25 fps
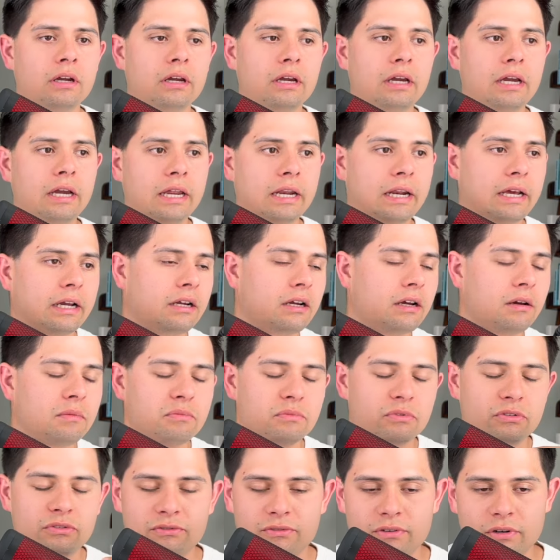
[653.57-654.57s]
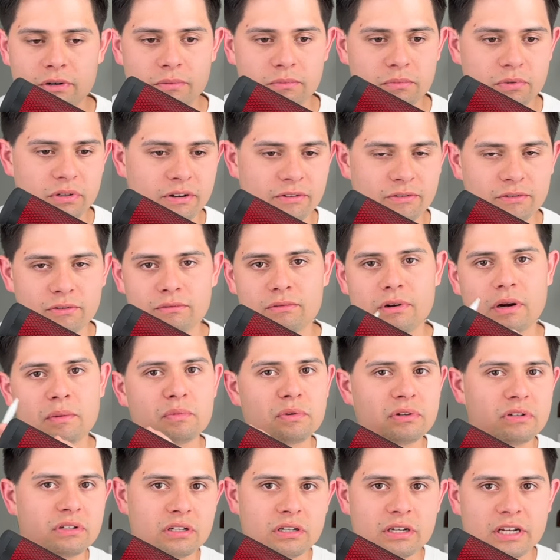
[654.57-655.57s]
and it comes from different
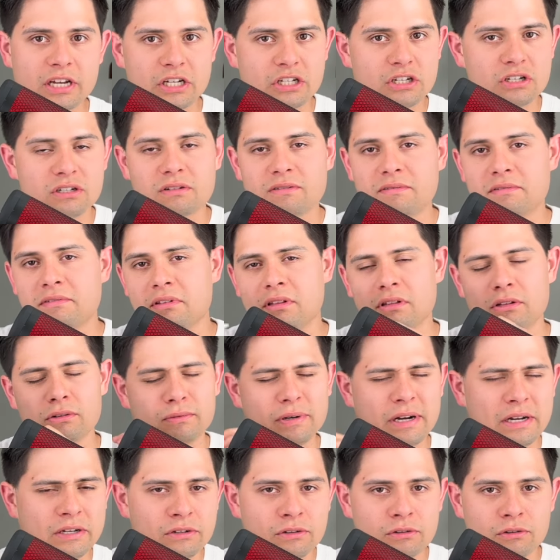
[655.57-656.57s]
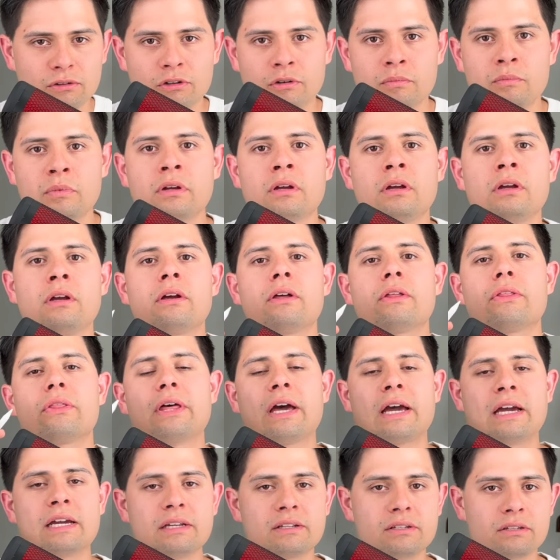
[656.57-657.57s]
representations of the Lorentz group.
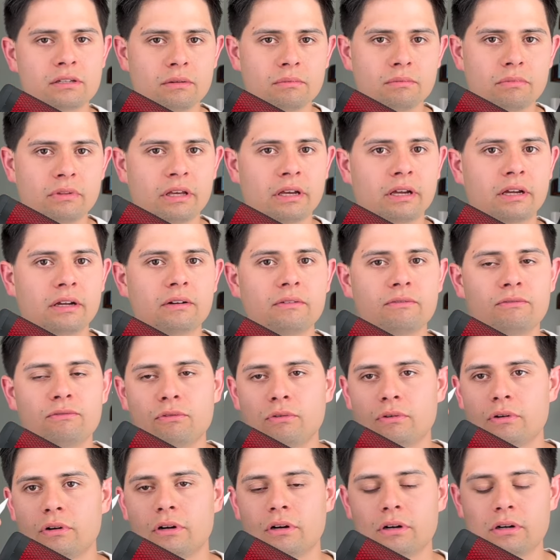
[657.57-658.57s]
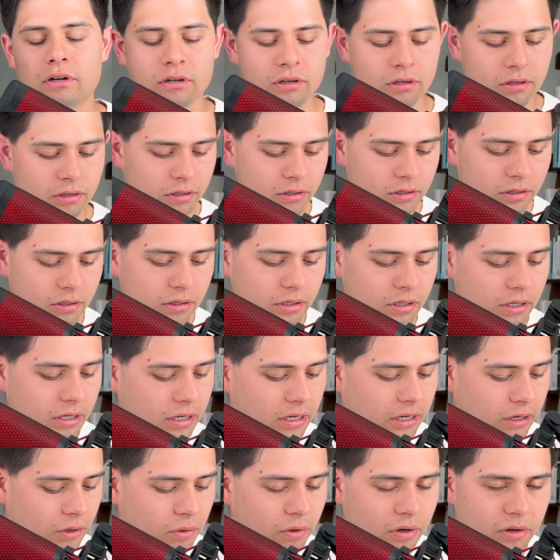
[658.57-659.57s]
That is something for
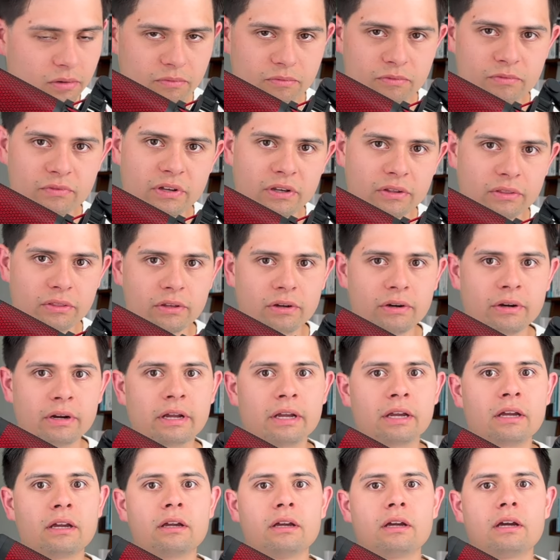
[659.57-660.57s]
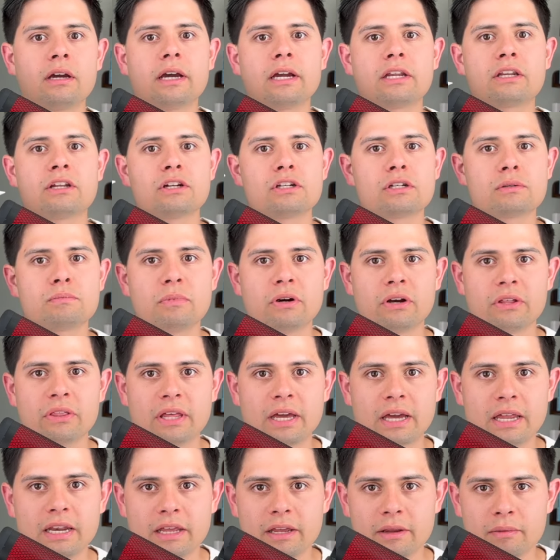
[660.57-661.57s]
quantum field theory. I touch upon
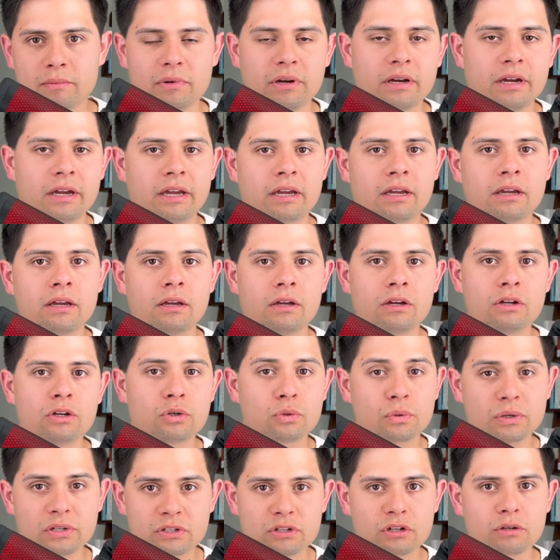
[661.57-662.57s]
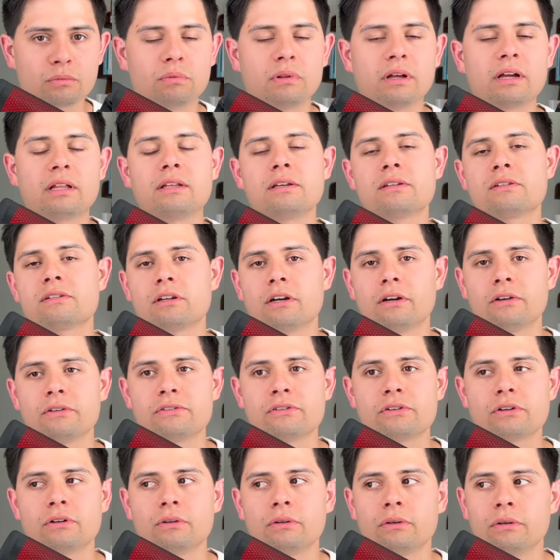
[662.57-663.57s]
that in my Twister playlist
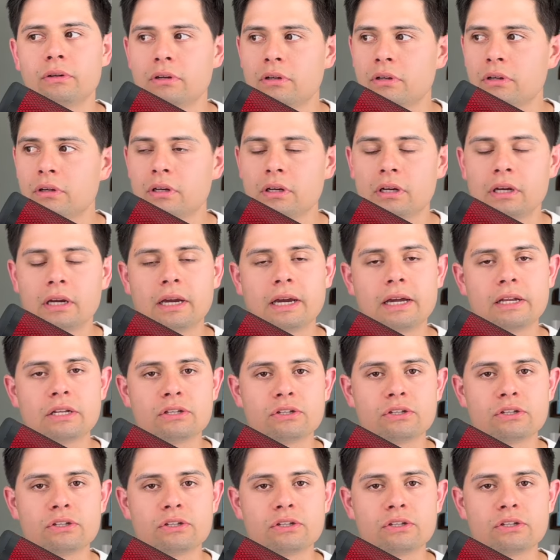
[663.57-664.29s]
also. And